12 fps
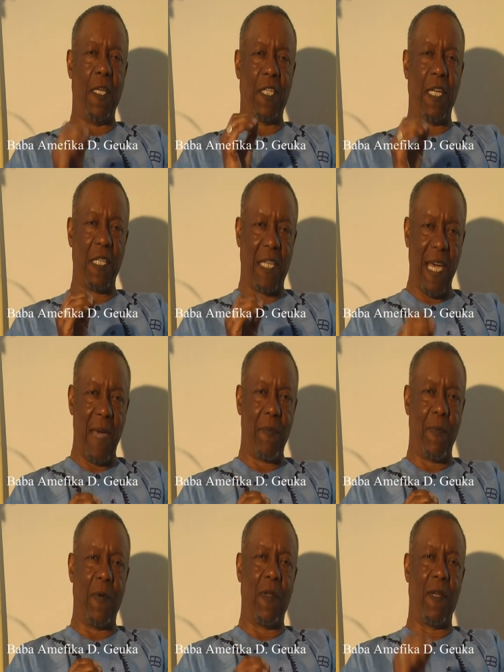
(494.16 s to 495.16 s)
is
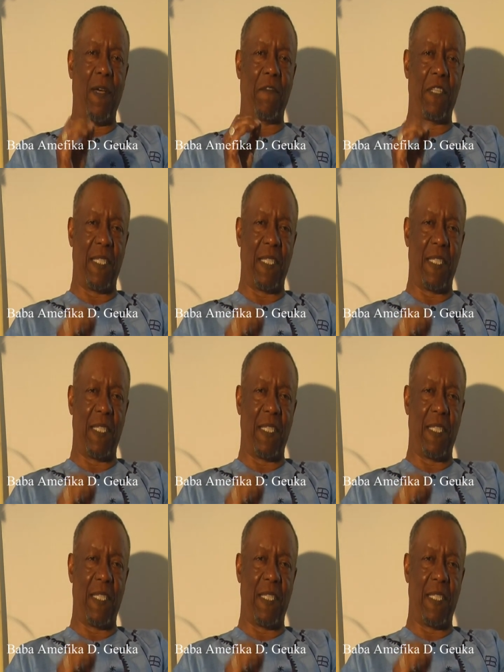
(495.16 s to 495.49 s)
incapable of